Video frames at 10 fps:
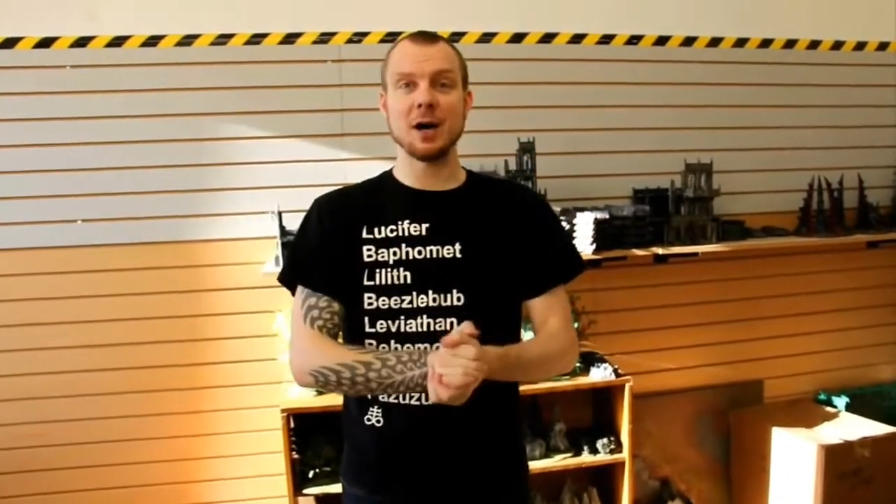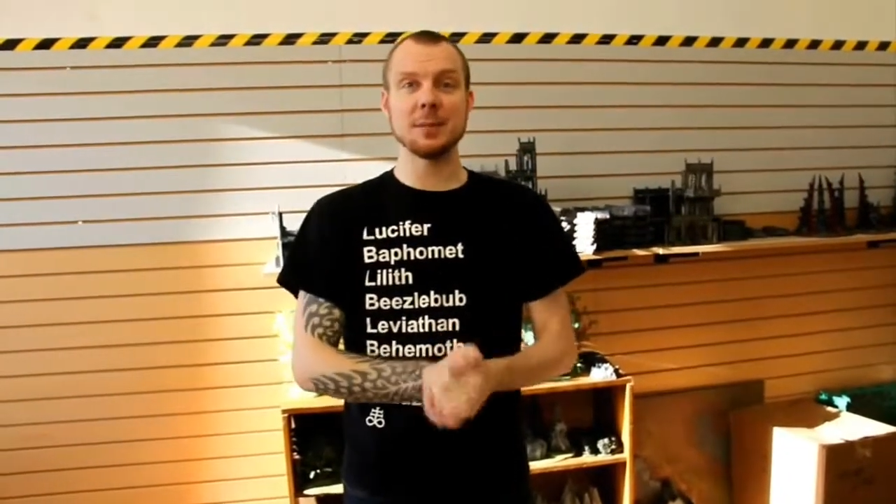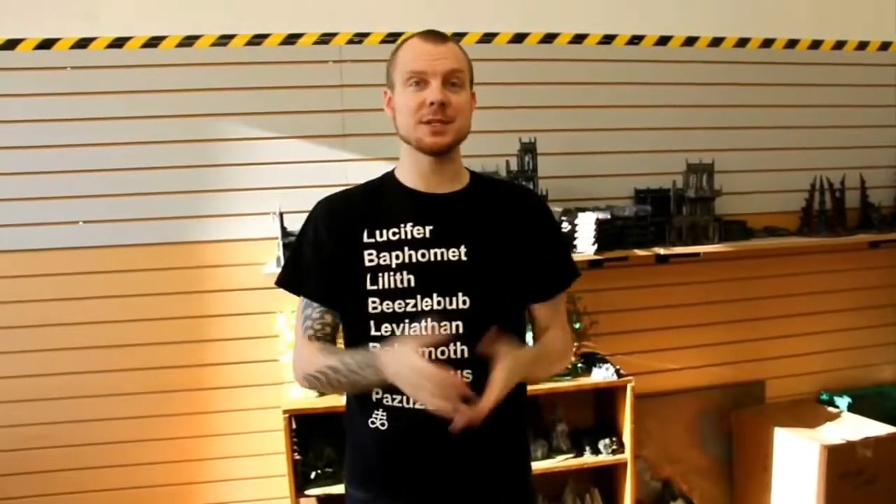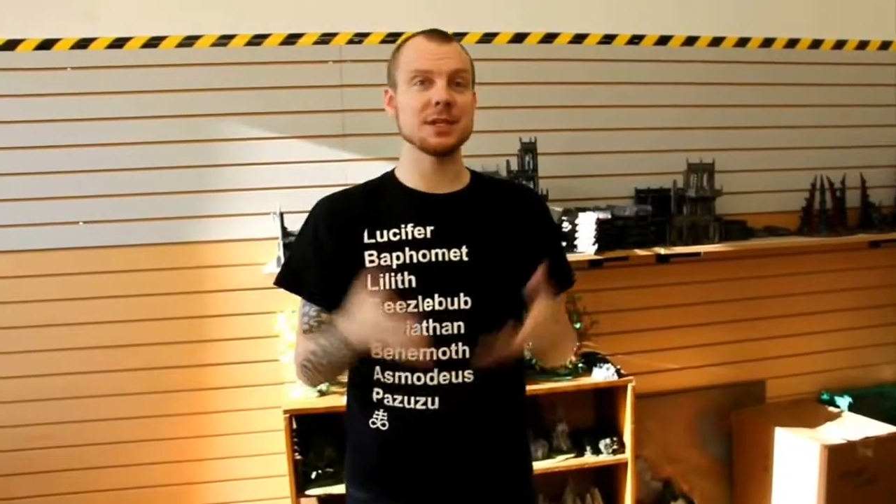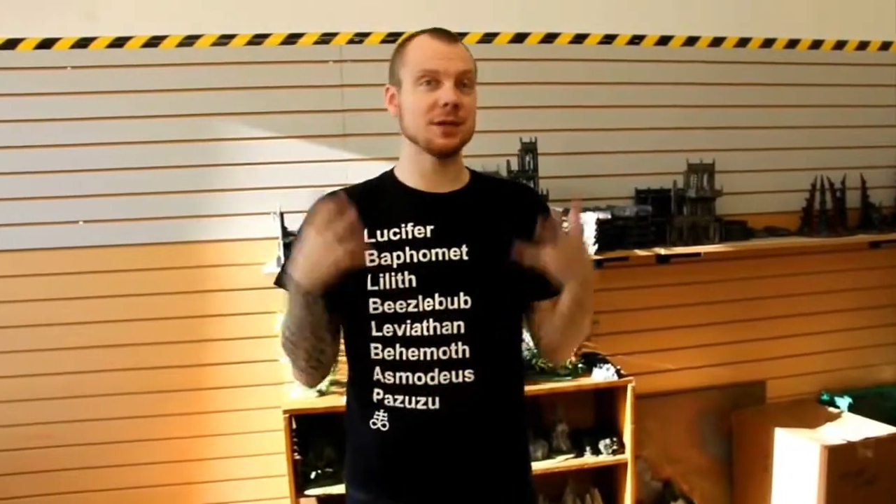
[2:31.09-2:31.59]

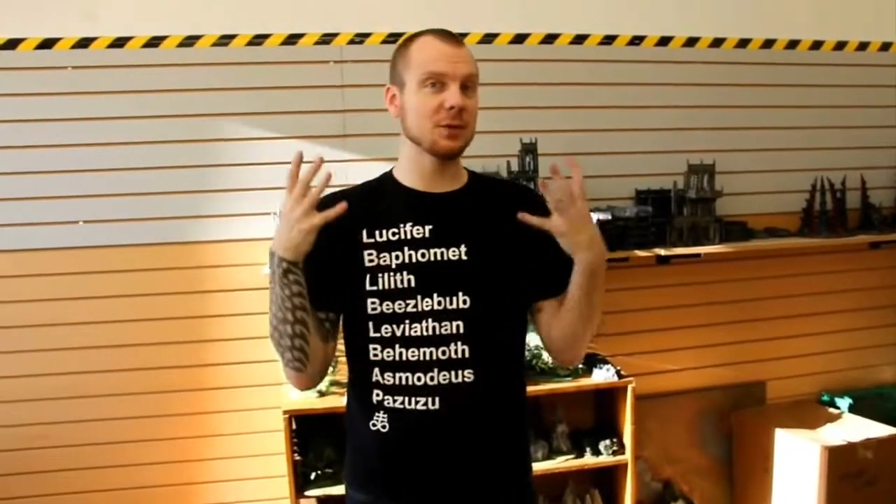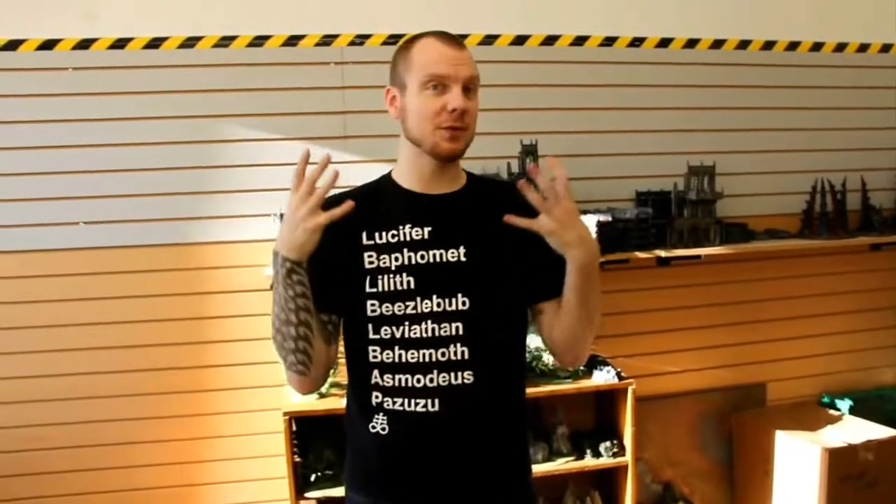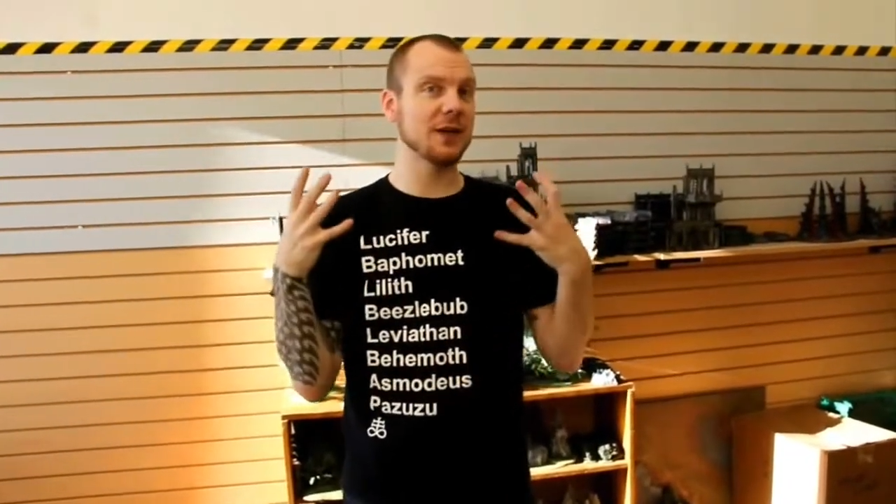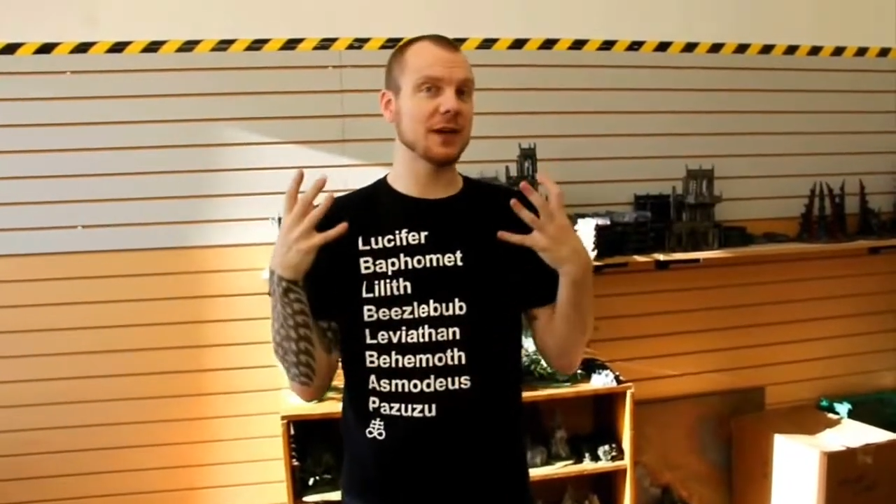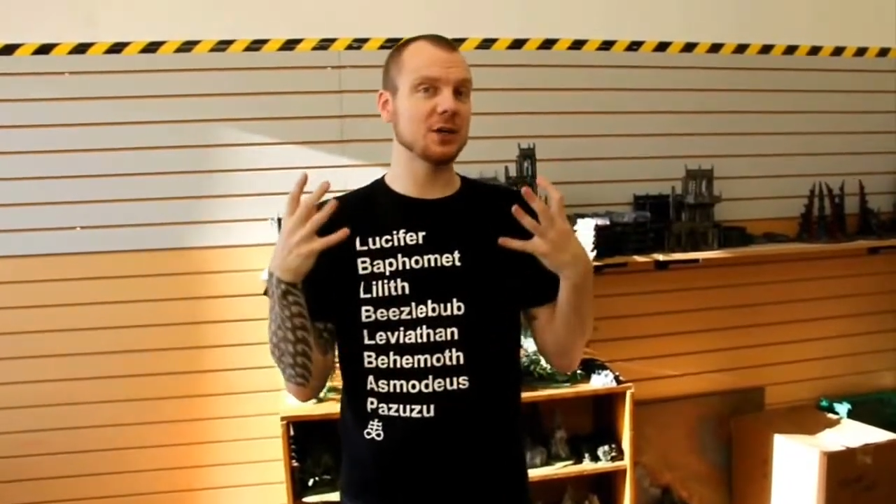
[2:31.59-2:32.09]
Hobbies here in
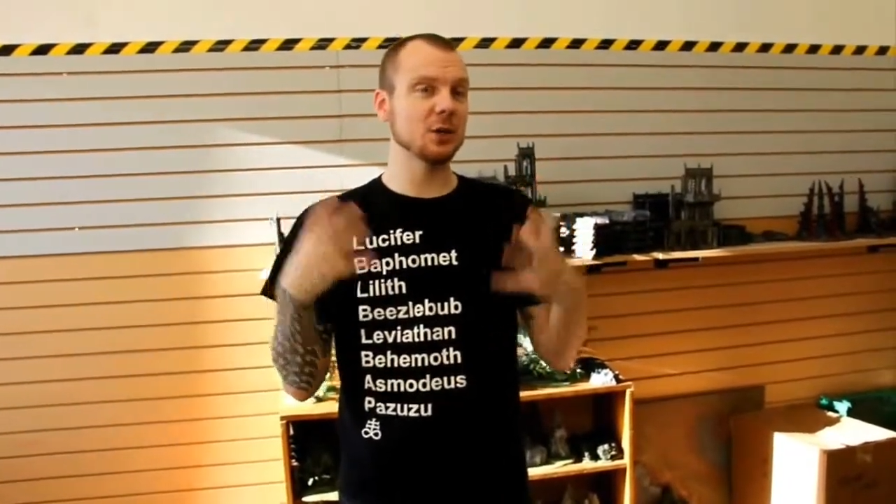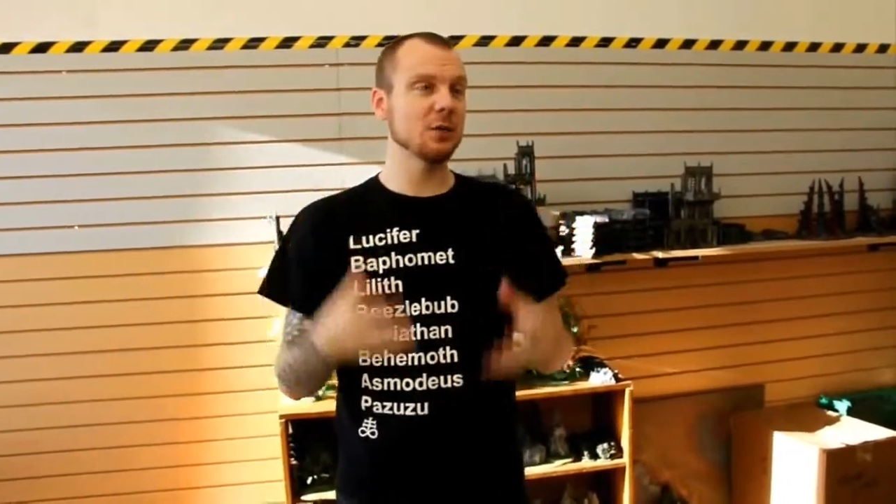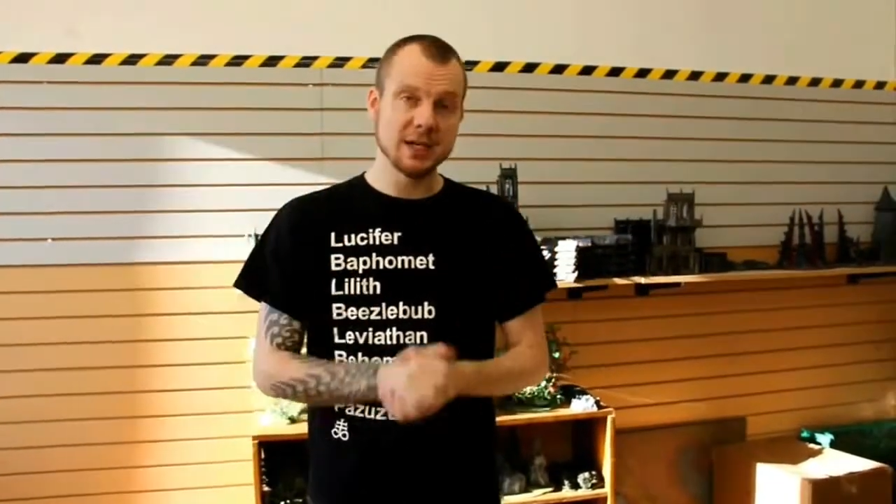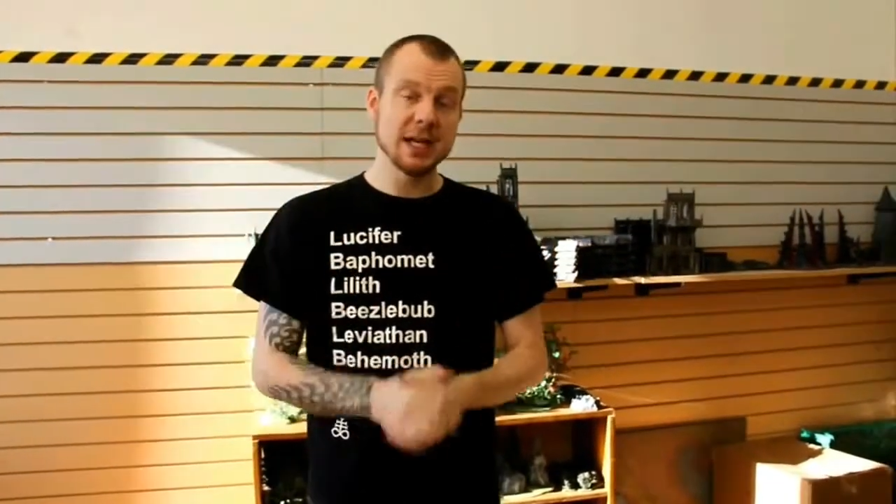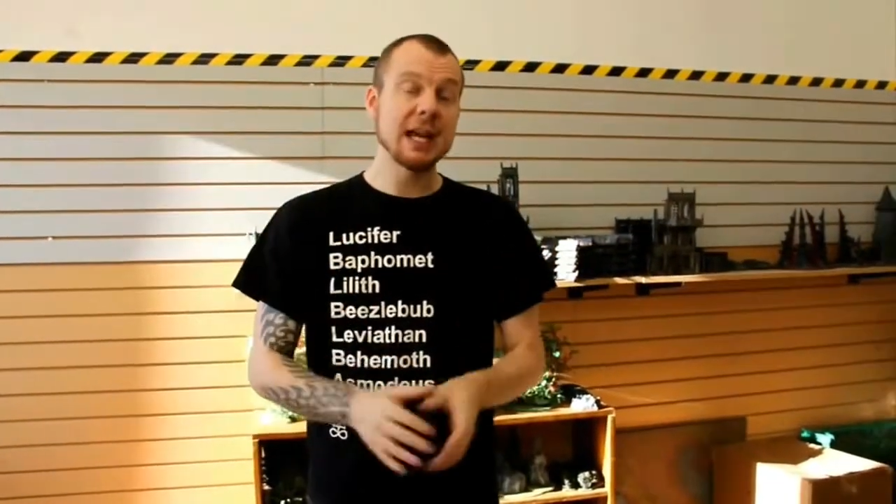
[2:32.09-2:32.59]
North
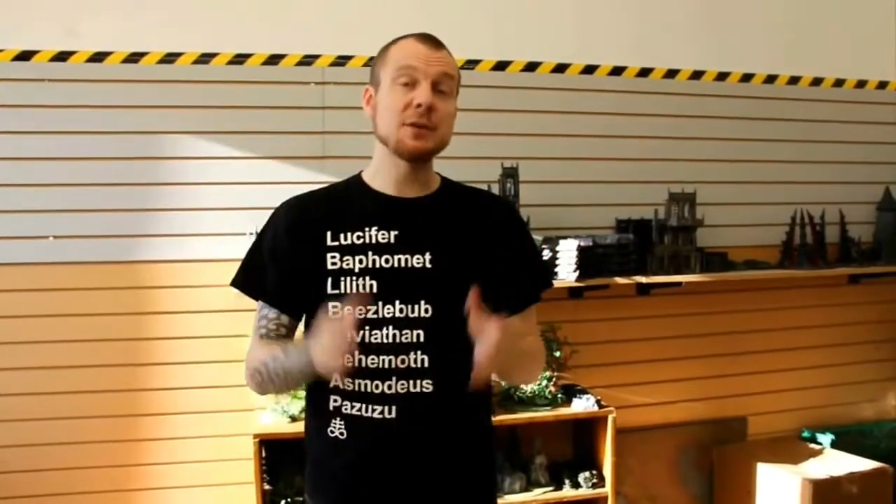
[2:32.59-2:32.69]
Vancouver.